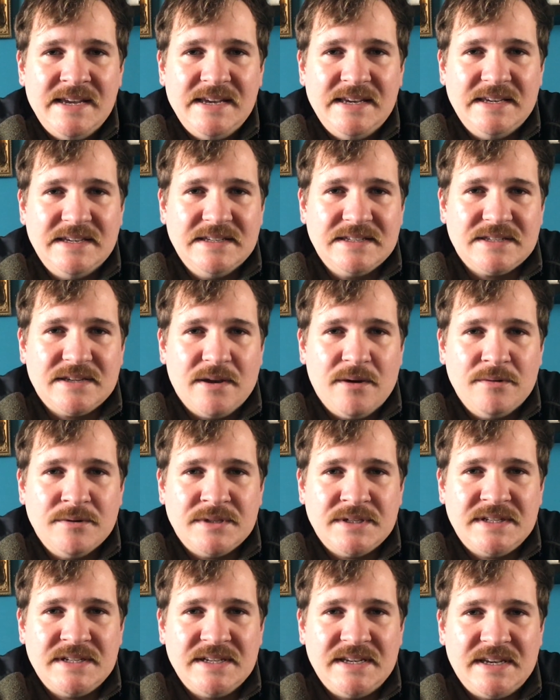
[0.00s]
is
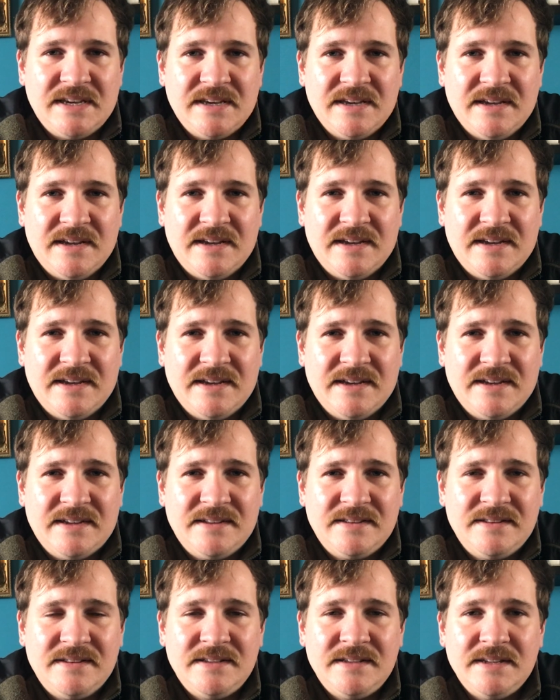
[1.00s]
hosting
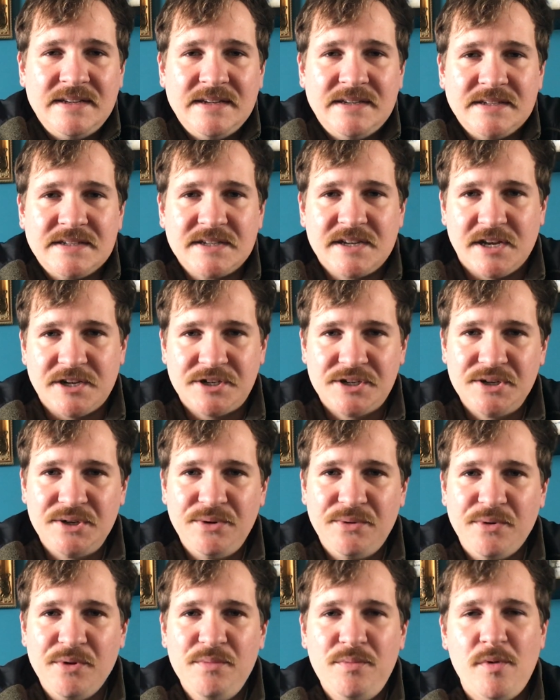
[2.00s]
a, a
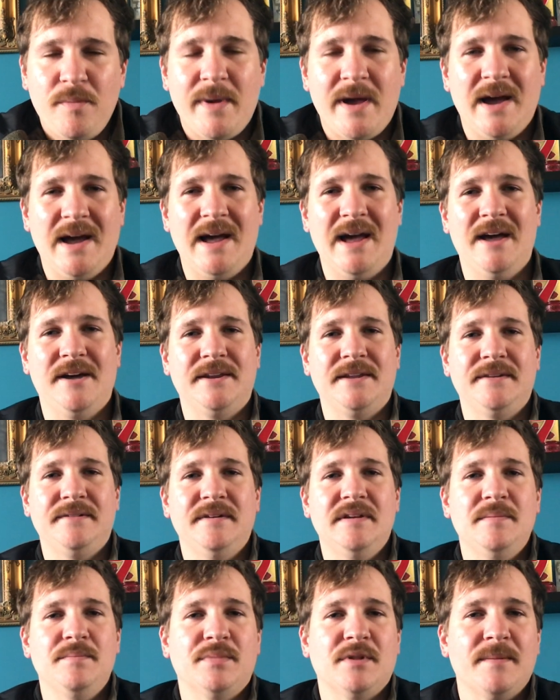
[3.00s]
discussion group about how
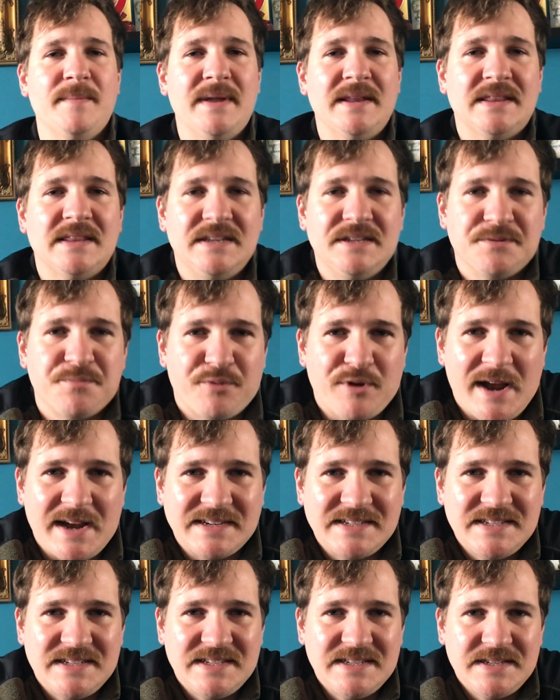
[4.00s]
to implement these
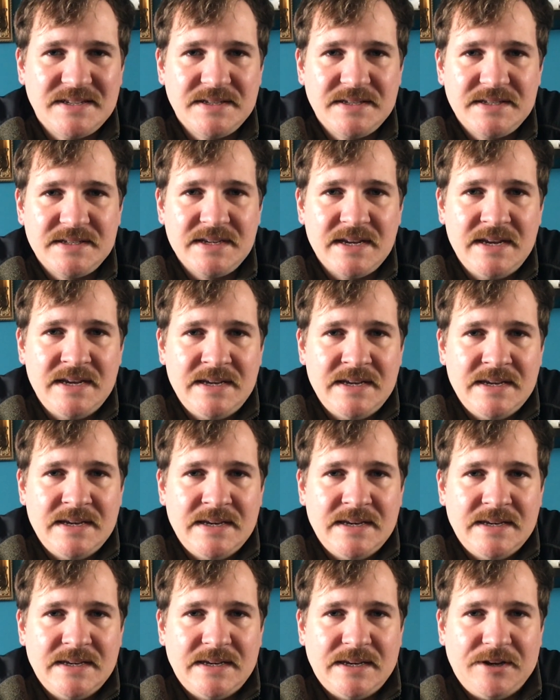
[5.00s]
practices
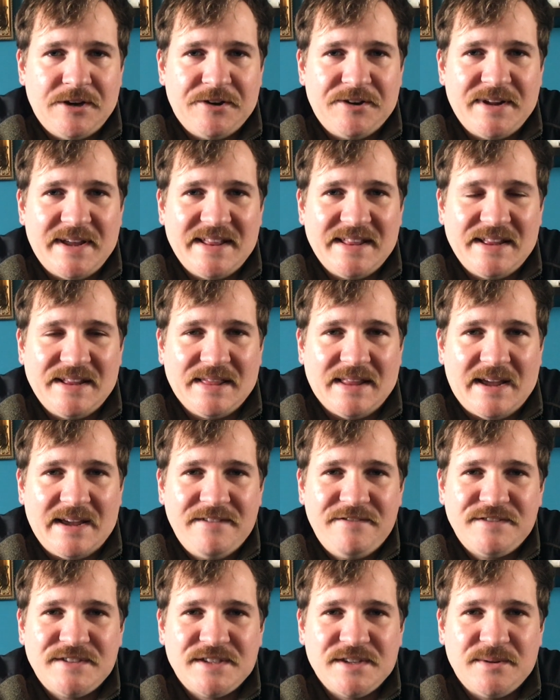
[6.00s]
in your daily
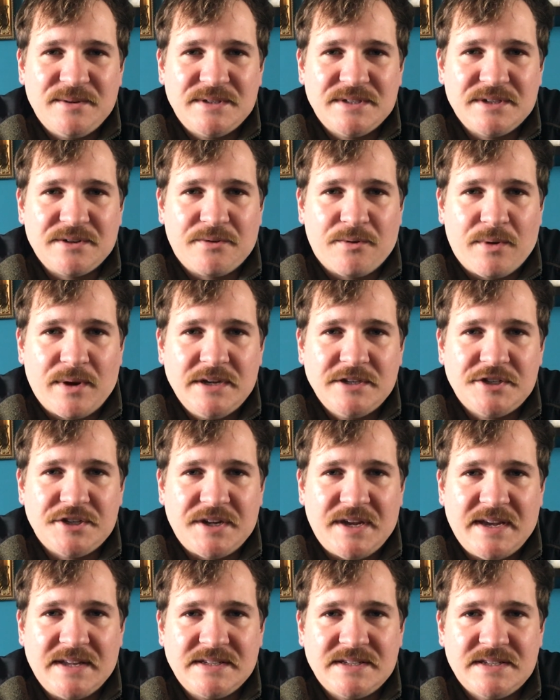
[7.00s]
life. So it's a great
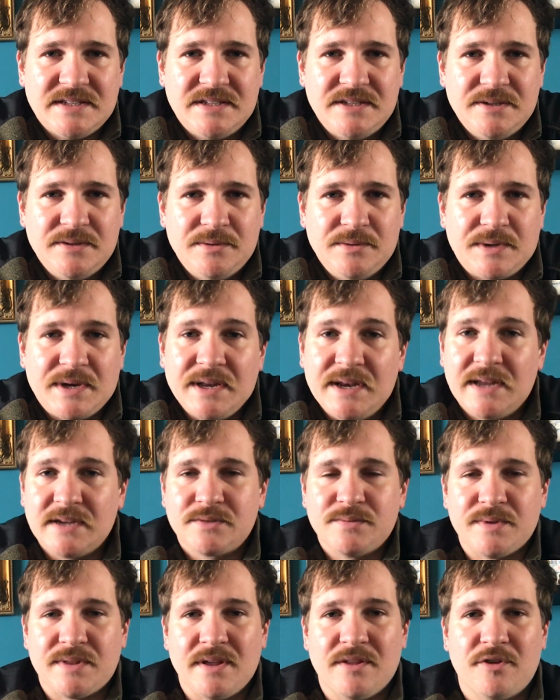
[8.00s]
chance to
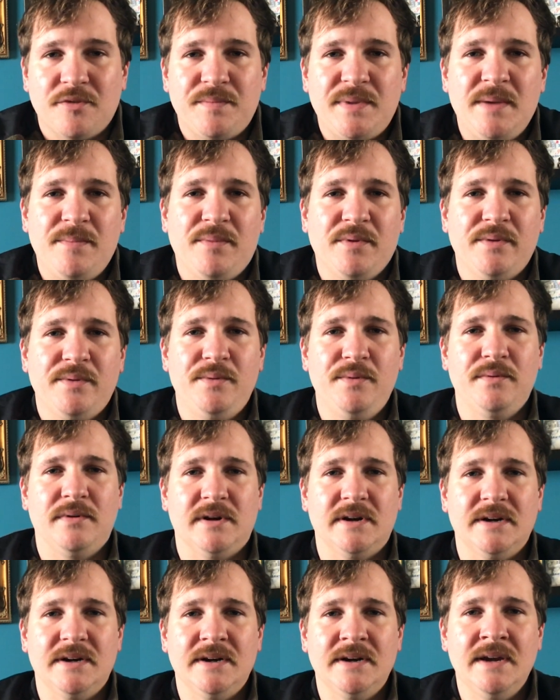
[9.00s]
connect with other people who
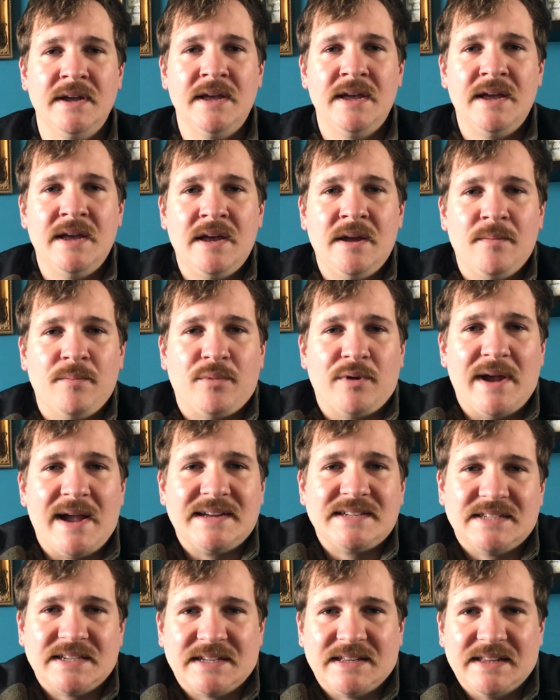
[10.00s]
are
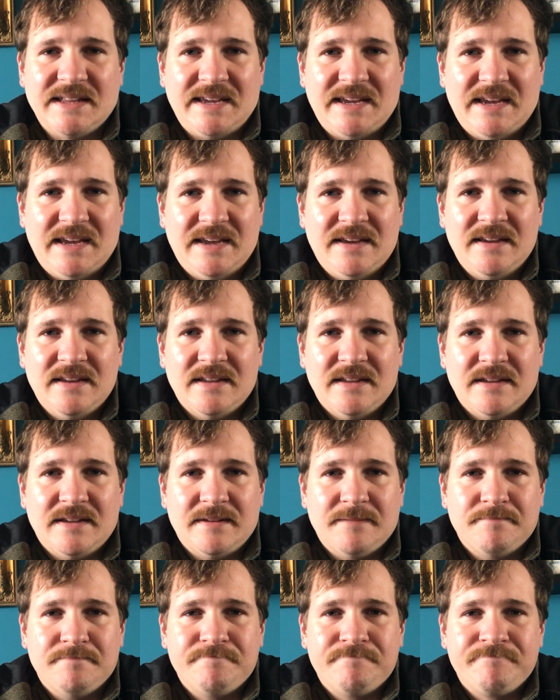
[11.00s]
practically
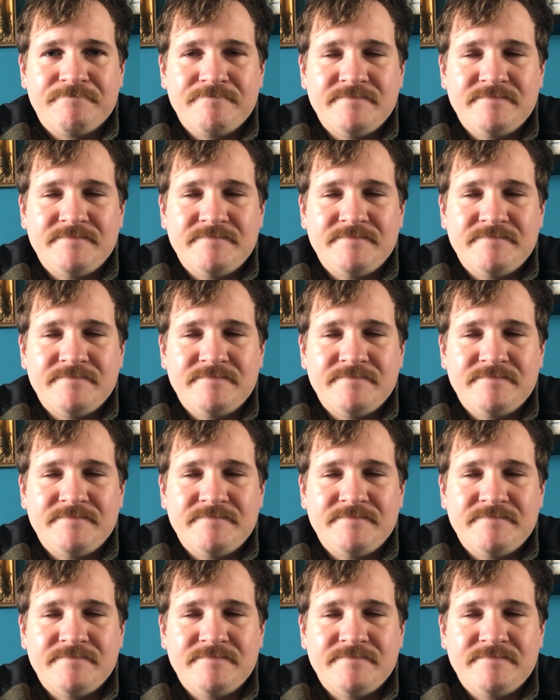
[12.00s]
um,